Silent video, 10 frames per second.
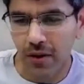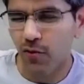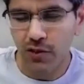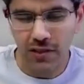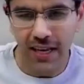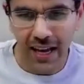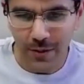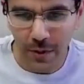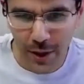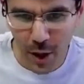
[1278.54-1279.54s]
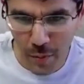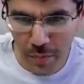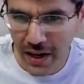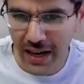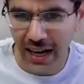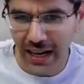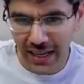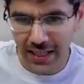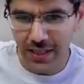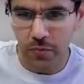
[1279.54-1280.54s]
we won't say as per the corporate
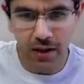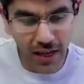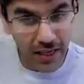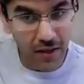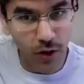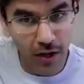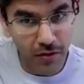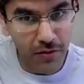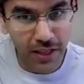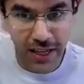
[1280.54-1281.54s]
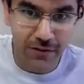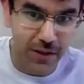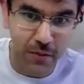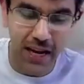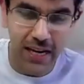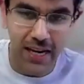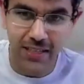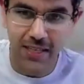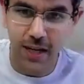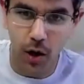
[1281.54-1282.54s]
guidelines, but like whatever, we'll have some
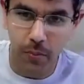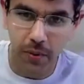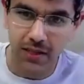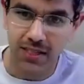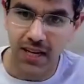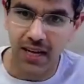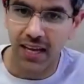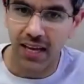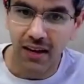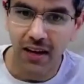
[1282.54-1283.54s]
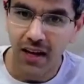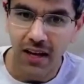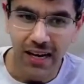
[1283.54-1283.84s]
guidelines that corporate said, hey,